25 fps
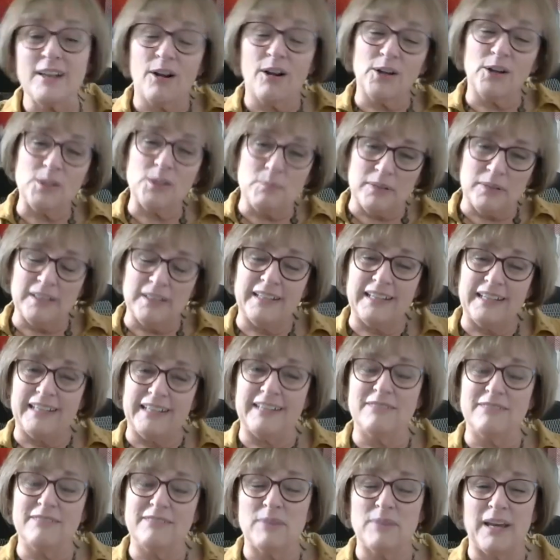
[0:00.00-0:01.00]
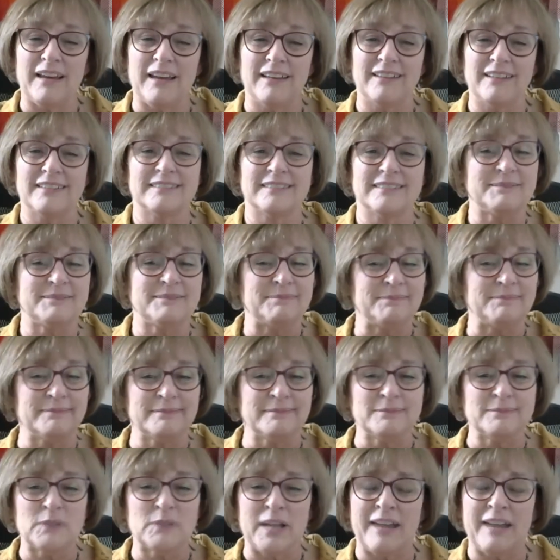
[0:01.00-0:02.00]
hard to believe, but
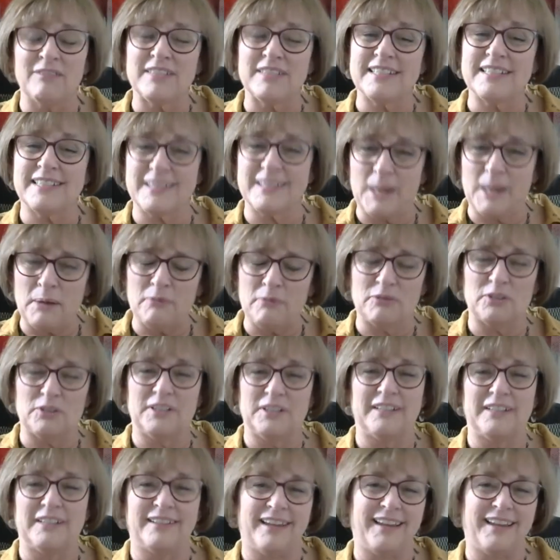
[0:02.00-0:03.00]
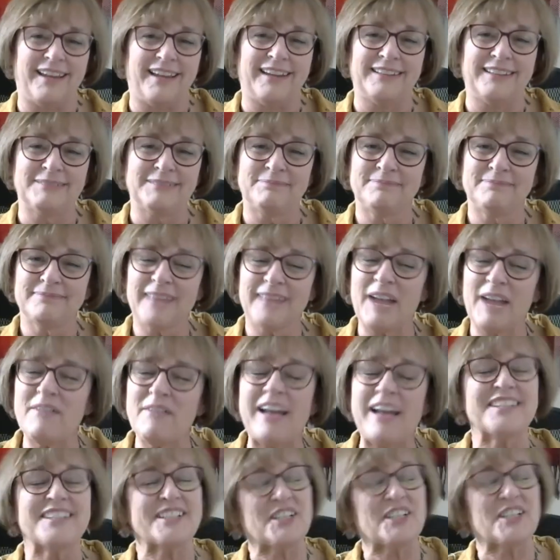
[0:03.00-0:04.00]
we have to stop for today. I've
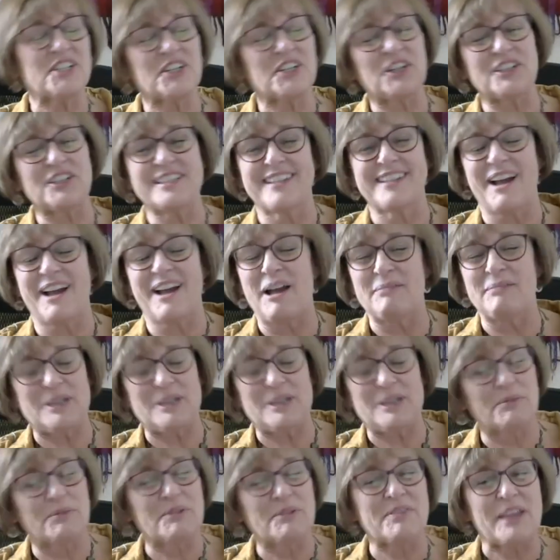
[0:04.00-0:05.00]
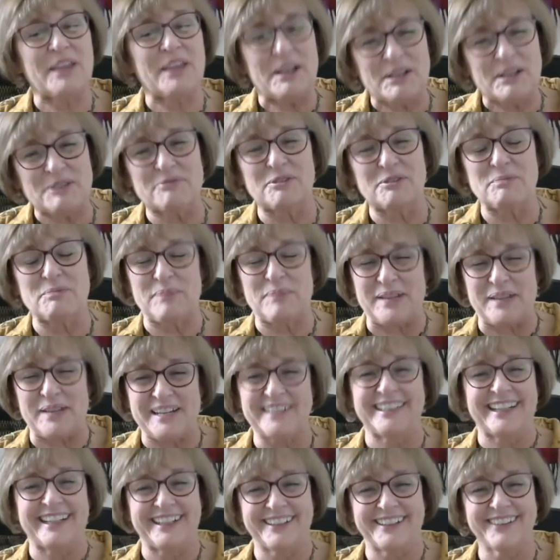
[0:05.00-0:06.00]
had such a good time, Deborah. Thank you for
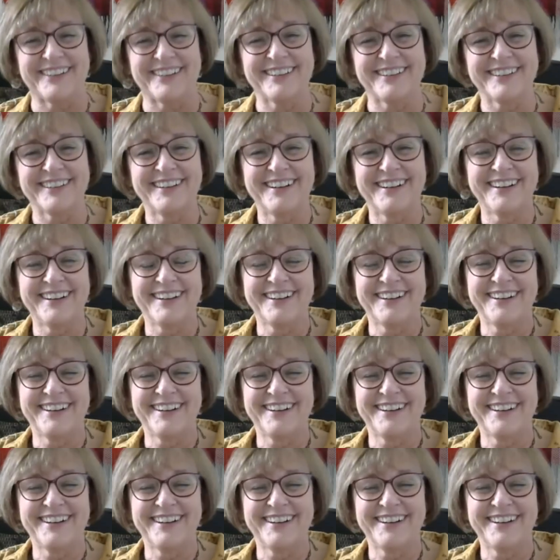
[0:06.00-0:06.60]
being here. Oh,